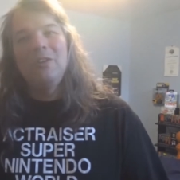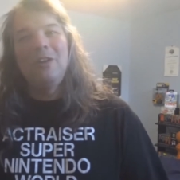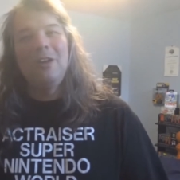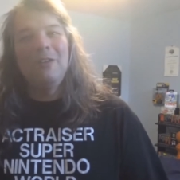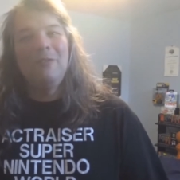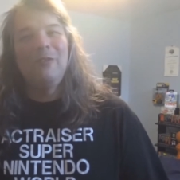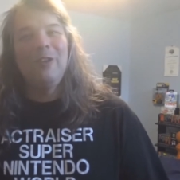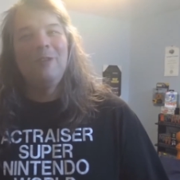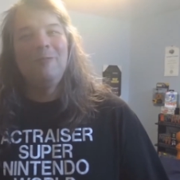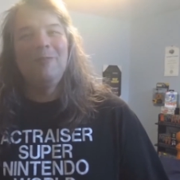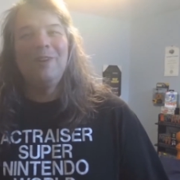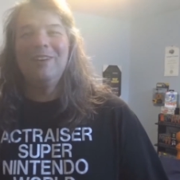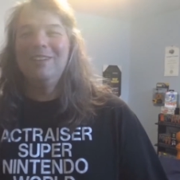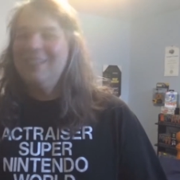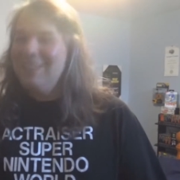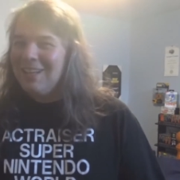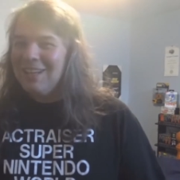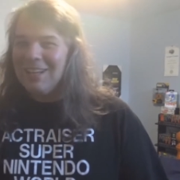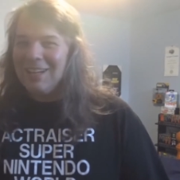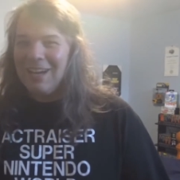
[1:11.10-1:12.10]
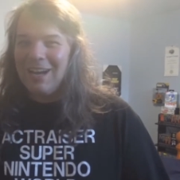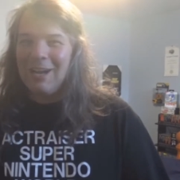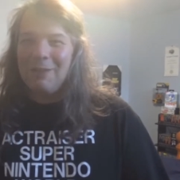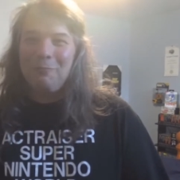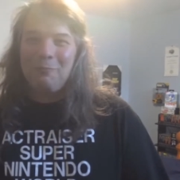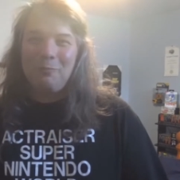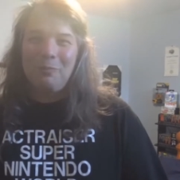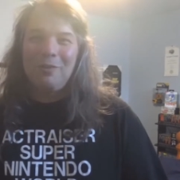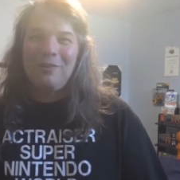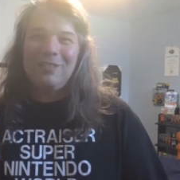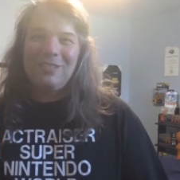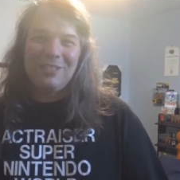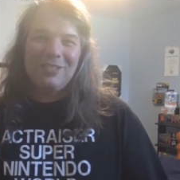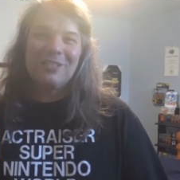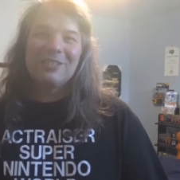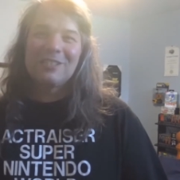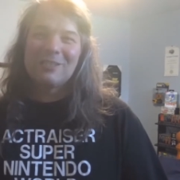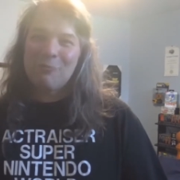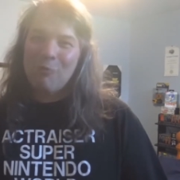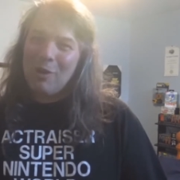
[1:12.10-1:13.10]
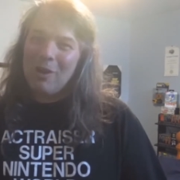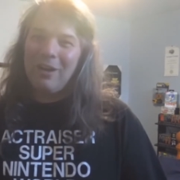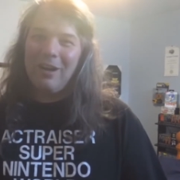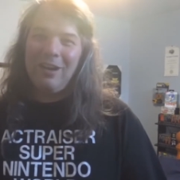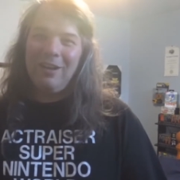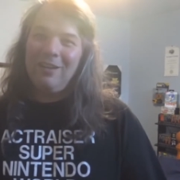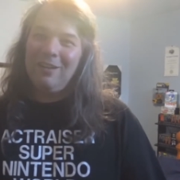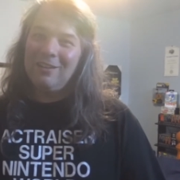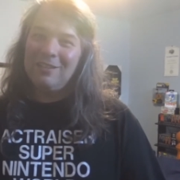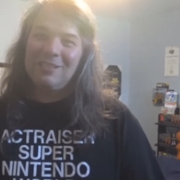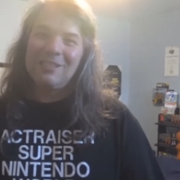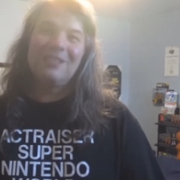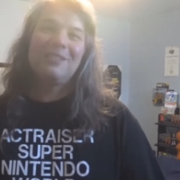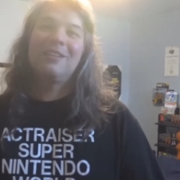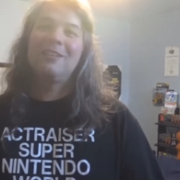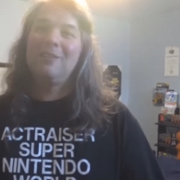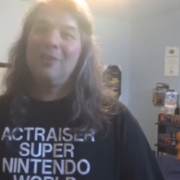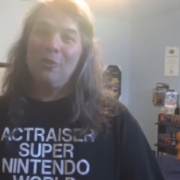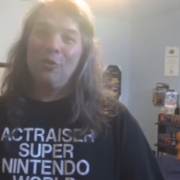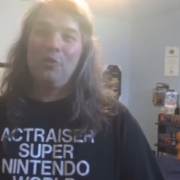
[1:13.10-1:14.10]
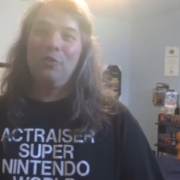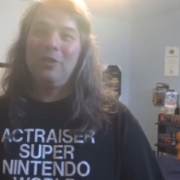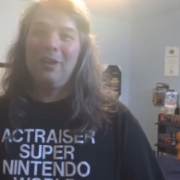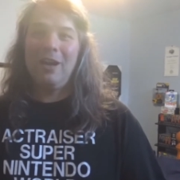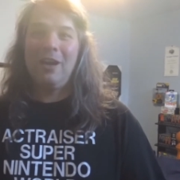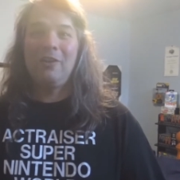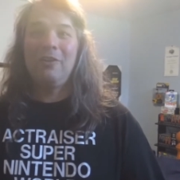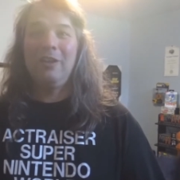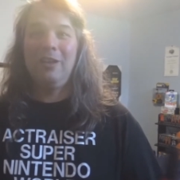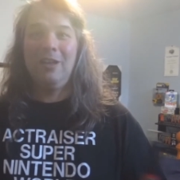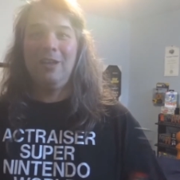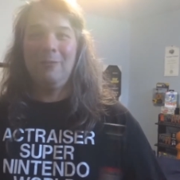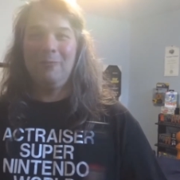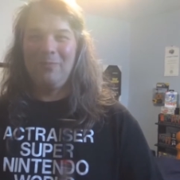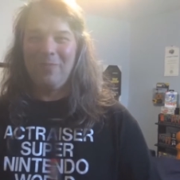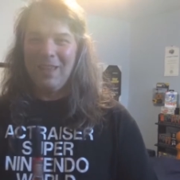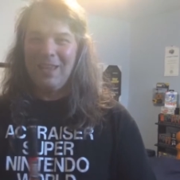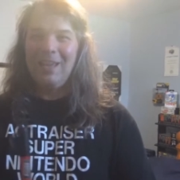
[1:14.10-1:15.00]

or anything, but I'm pretty sure Square Enix doesn't know who the hell I am.